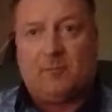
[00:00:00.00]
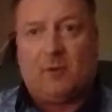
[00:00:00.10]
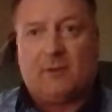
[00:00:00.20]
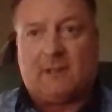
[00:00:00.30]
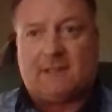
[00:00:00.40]

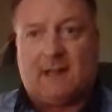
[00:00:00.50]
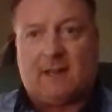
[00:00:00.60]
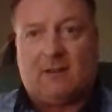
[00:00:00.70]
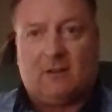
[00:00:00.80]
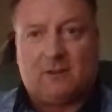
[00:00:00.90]
but the
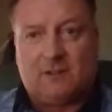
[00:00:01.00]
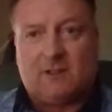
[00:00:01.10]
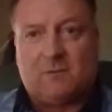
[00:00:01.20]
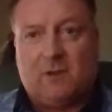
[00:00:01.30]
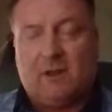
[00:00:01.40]

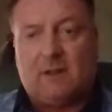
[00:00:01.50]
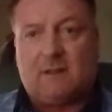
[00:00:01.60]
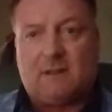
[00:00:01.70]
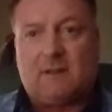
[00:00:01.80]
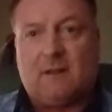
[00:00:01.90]
psychologist
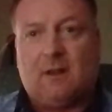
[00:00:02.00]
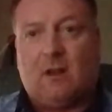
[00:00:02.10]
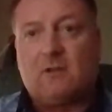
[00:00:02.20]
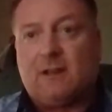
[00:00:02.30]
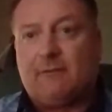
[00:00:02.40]
worked a
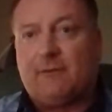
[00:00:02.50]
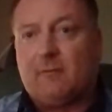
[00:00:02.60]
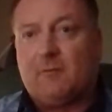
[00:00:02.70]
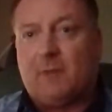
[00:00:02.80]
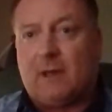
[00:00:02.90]
lot
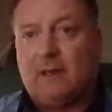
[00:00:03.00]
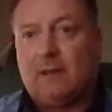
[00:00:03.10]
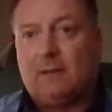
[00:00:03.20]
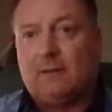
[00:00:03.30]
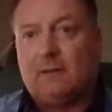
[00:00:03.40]
different back
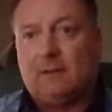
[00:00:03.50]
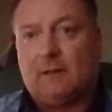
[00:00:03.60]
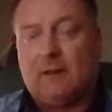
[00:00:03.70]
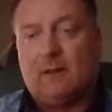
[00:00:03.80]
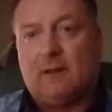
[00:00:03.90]
in
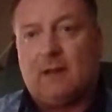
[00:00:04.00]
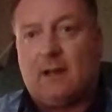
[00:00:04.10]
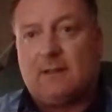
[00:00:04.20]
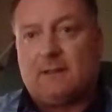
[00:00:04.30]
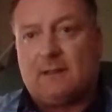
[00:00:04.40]
the early
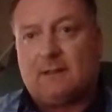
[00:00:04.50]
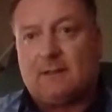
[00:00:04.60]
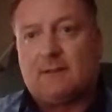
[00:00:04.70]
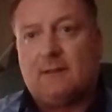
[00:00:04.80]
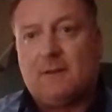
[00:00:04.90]
90s.